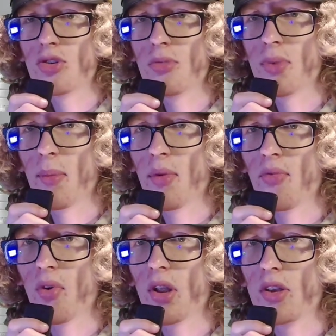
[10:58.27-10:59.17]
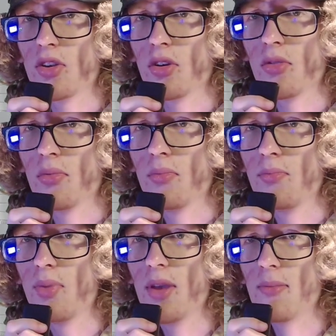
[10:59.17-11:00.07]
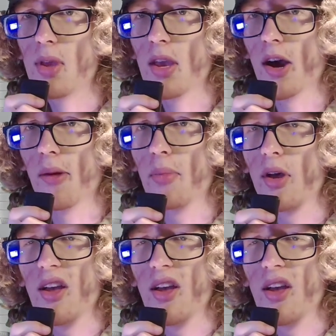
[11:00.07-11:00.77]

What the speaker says: Troop Number 42, beam me up.